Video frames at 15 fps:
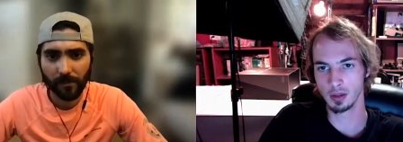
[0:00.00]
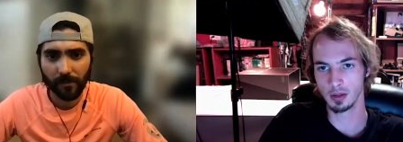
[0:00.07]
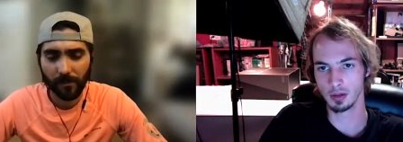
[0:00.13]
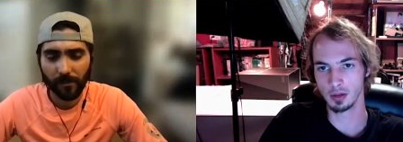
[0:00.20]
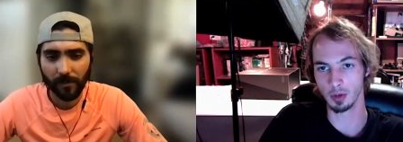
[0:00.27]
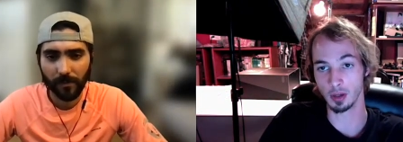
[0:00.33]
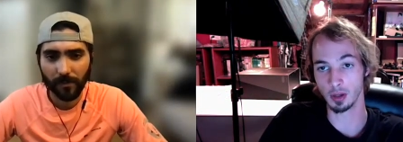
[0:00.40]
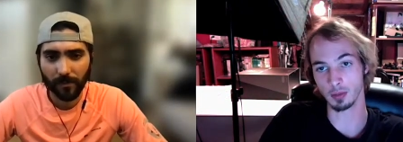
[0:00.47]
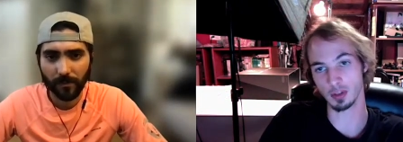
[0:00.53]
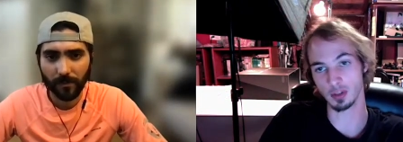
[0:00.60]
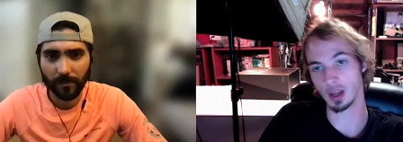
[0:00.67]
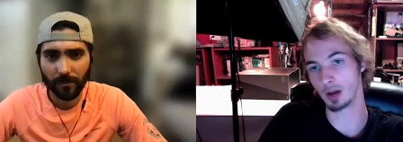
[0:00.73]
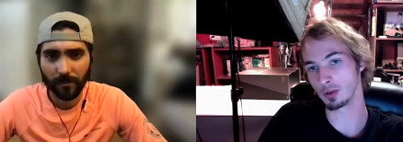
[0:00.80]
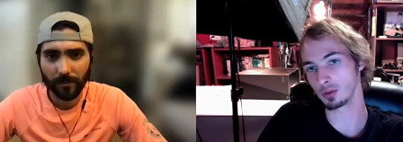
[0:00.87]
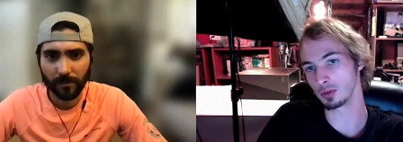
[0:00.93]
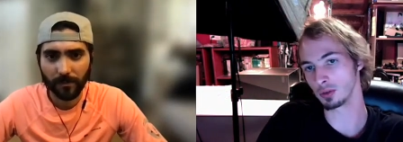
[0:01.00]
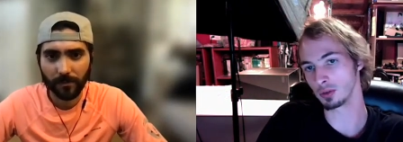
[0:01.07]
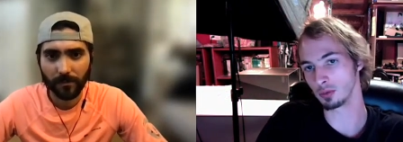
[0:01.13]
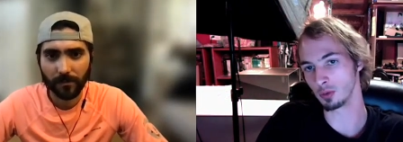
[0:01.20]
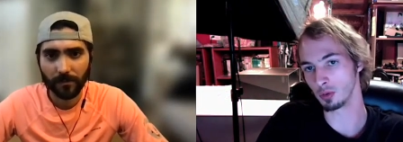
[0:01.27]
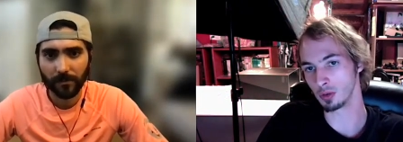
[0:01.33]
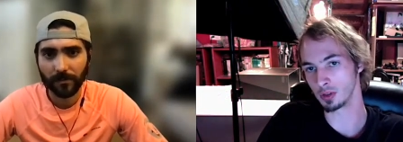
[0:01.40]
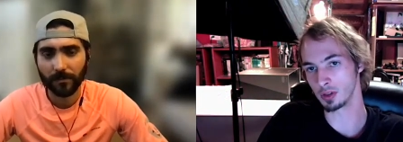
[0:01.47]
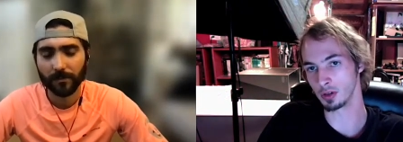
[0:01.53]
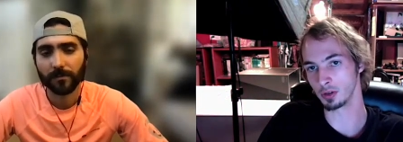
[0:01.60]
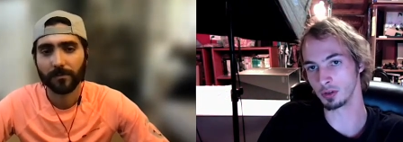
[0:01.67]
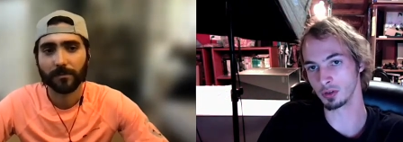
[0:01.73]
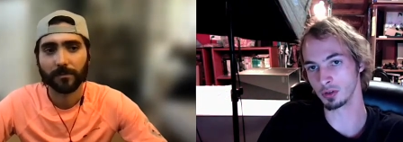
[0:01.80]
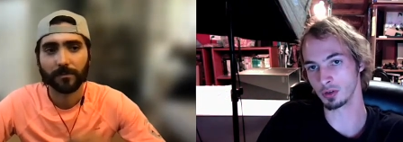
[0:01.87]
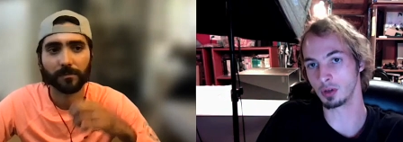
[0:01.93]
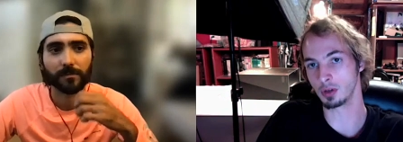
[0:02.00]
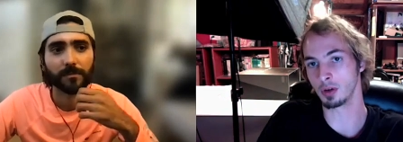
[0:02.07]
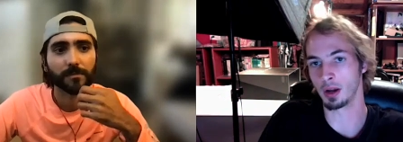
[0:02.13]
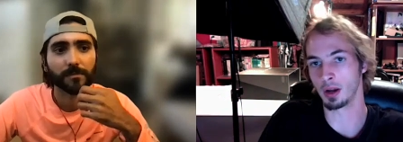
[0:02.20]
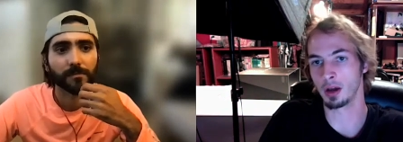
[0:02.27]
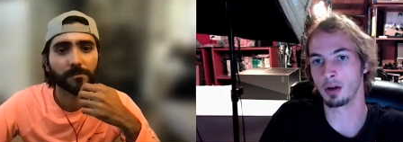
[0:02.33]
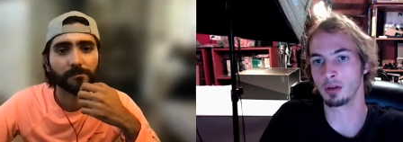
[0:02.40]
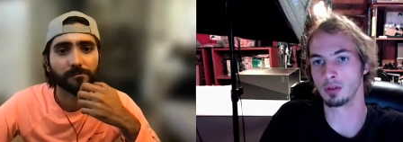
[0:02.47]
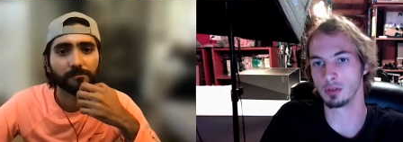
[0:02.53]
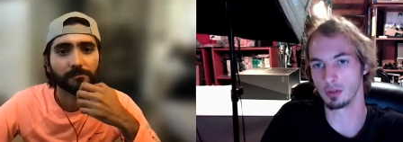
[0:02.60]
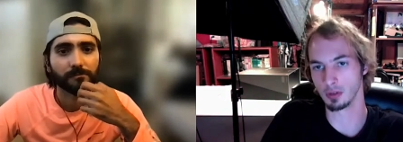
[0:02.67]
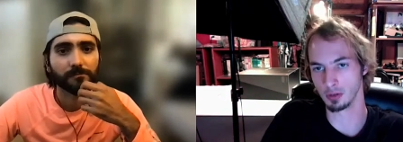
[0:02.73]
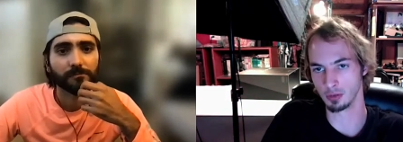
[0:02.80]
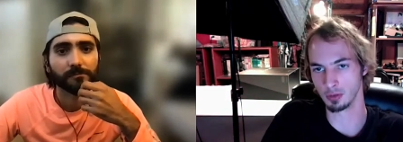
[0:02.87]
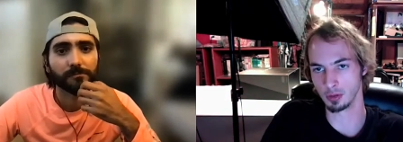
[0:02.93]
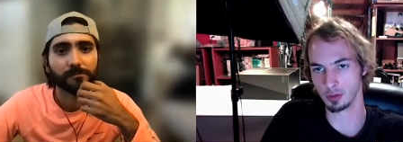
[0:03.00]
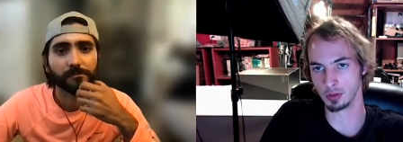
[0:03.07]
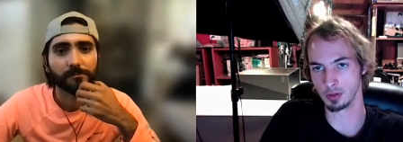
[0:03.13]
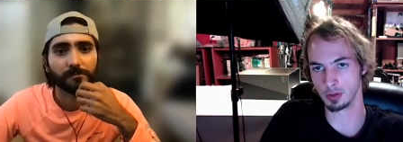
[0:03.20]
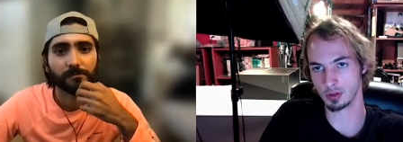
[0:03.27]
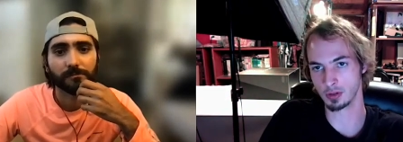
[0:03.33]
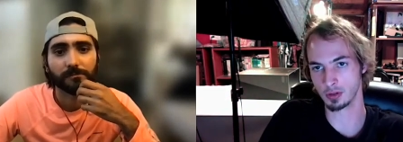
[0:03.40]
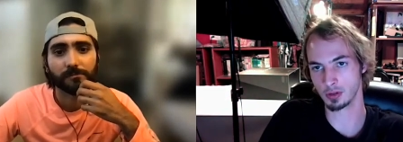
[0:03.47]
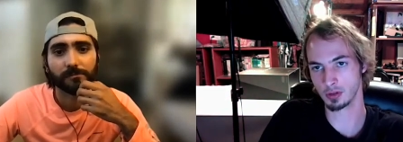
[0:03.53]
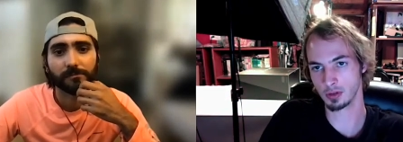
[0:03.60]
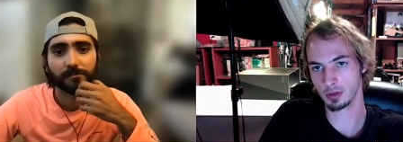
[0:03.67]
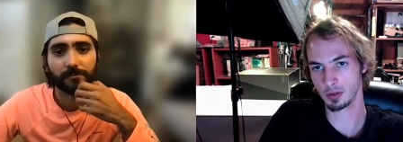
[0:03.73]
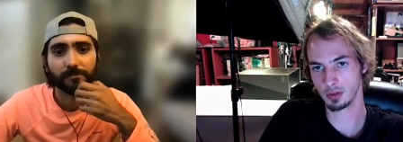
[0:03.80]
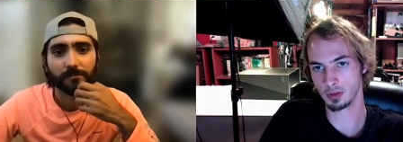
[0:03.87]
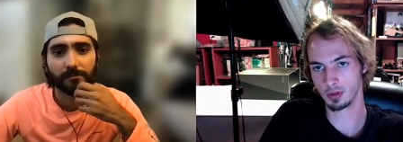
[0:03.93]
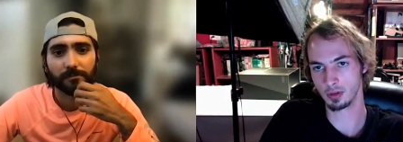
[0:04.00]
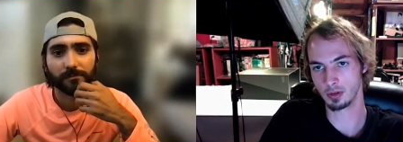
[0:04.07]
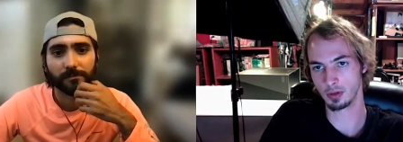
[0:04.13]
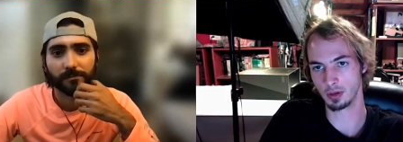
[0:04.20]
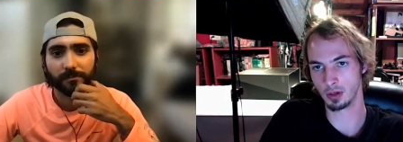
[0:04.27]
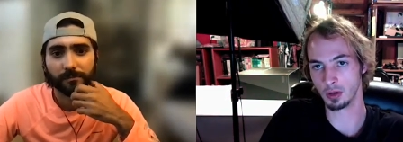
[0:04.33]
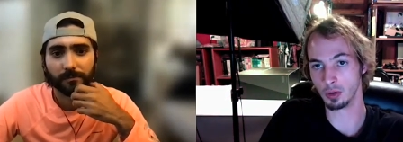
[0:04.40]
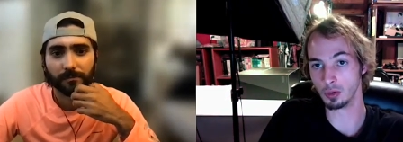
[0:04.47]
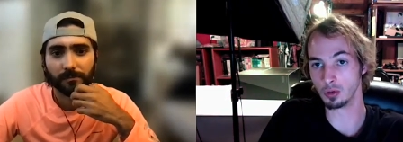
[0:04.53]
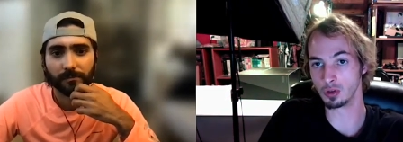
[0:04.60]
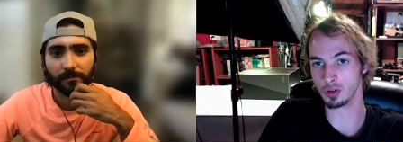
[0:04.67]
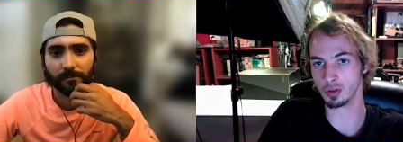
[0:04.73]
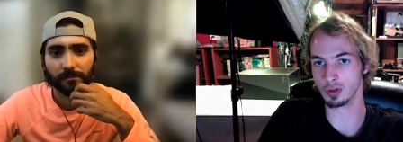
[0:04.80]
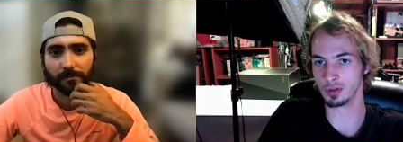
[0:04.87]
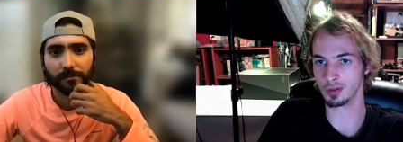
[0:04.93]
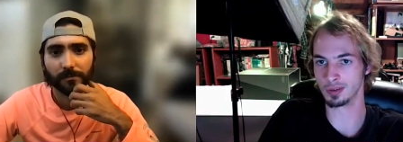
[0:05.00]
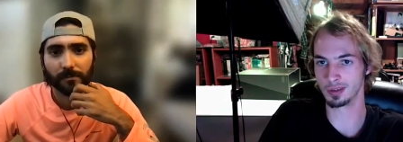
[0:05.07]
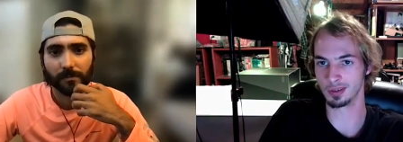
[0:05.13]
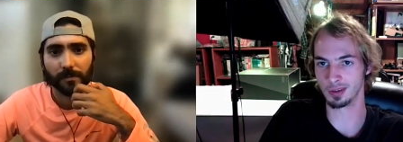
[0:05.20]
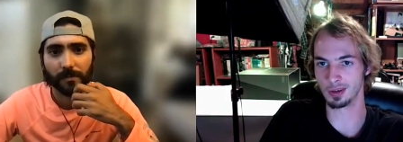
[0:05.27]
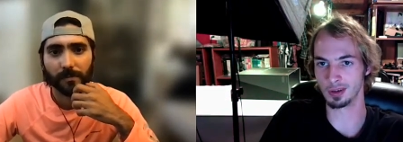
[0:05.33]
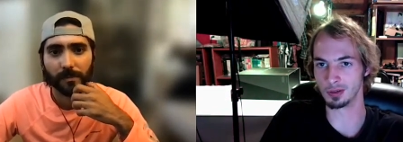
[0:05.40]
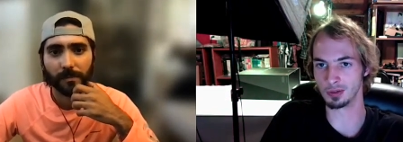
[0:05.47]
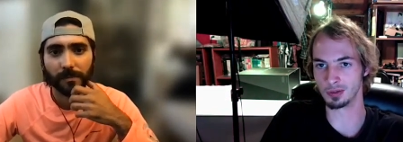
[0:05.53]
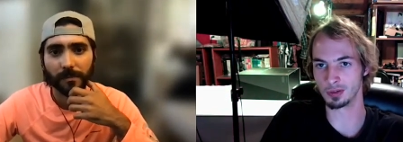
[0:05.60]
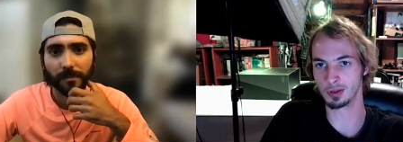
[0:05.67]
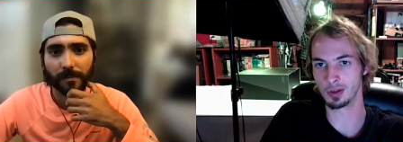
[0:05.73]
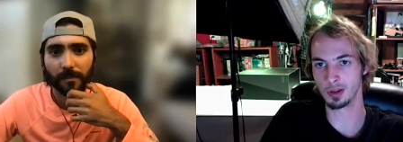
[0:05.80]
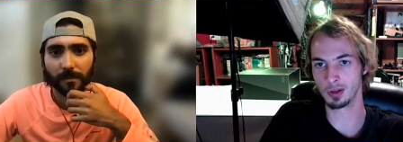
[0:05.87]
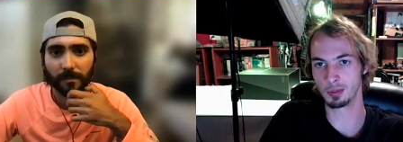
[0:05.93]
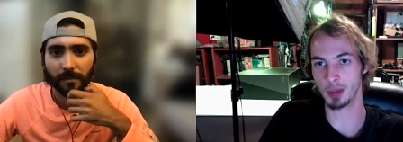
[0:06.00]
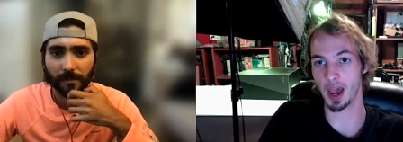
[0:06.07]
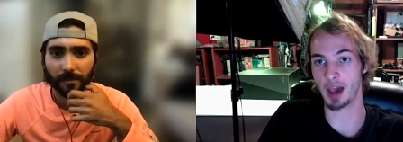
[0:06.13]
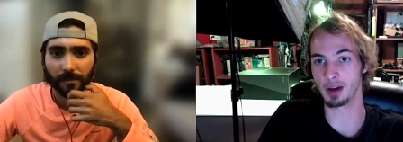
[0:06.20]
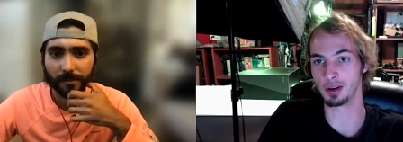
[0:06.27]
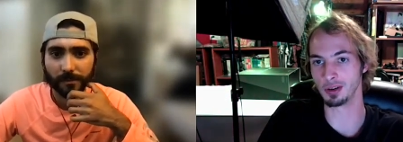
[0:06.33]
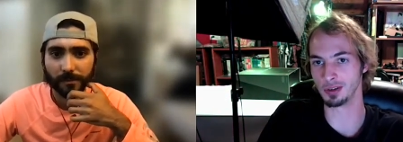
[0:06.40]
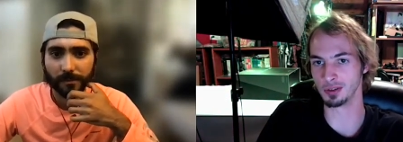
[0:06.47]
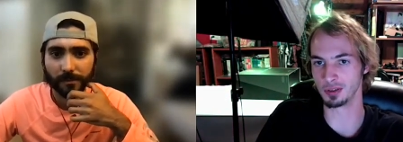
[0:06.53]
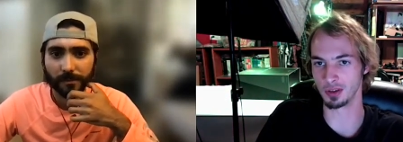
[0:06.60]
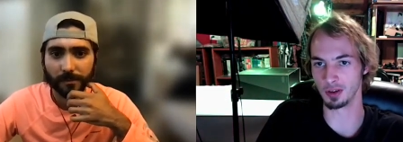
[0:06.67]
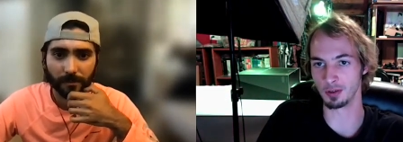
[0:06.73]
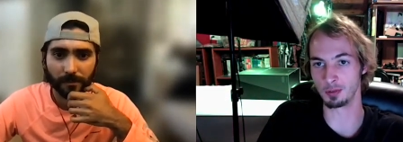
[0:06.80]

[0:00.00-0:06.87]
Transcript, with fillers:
Speaker 1: when it comes down to it, what we see on the screen right now is is really just an illusion of patterns of